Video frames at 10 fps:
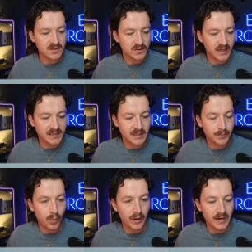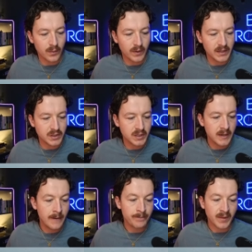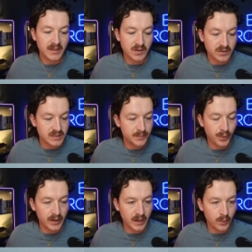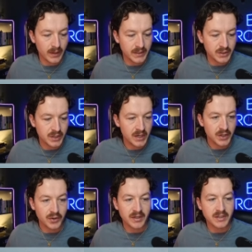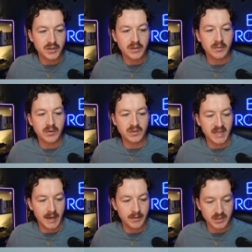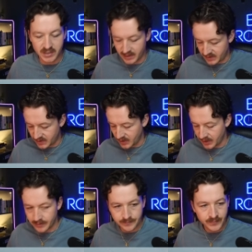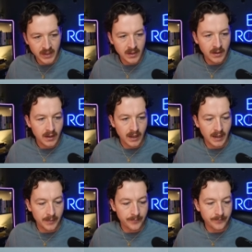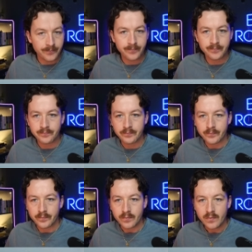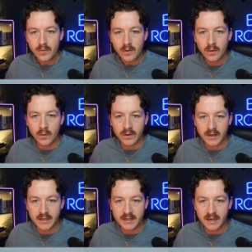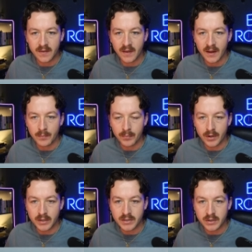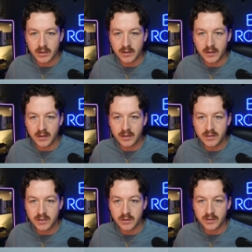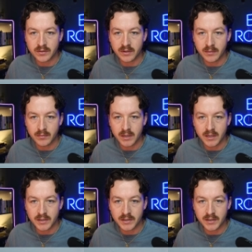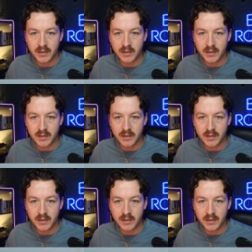So that's it's also the point at which you can do the most damage to the stern. Hold on, I need to get that brush on. Show screen brush.